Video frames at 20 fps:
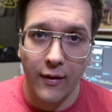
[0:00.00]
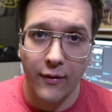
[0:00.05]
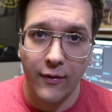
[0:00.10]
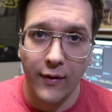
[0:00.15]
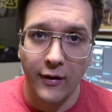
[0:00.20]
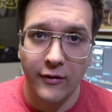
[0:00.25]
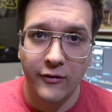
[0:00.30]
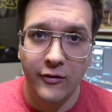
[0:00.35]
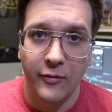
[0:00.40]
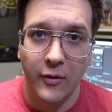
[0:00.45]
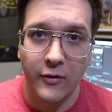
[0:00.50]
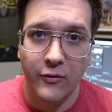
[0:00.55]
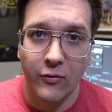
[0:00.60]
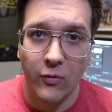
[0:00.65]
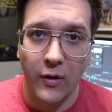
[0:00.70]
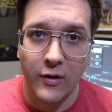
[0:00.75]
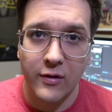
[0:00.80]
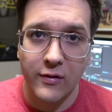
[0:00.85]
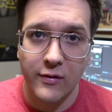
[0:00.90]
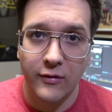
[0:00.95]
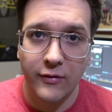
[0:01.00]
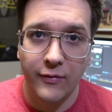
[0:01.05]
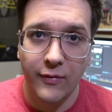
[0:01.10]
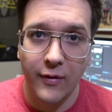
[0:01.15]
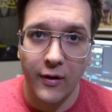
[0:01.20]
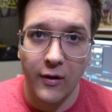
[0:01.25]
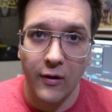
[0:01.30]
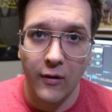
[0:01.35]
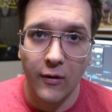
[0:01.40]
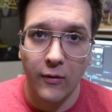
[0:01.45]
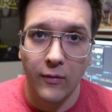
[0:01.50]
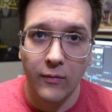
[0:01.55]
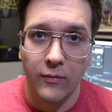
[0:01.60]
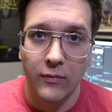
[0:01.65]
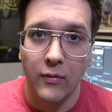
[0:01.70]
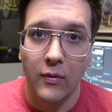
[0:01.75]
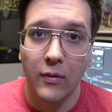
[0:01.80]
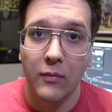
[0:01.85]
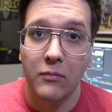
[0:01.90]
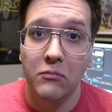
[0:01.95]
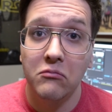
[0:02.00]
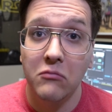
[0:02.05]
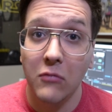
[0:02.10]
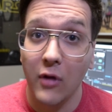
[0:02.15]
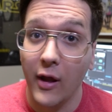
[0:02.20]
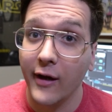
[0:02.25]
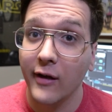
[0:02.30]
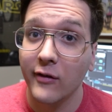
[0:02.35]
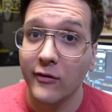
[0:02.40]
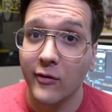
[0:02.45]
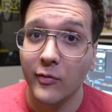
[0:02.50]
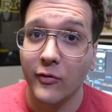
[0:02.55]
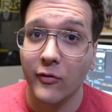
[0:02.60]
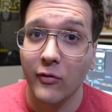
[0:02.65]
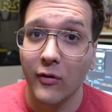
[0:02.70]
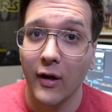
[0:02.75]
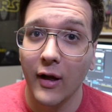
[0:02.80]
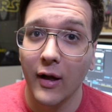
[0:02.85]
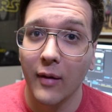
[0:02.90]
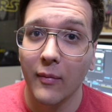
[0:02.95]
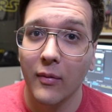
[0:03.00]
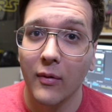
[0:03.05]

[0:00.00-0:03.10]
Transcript: Thanks so much for watching this video. Like and subscribe,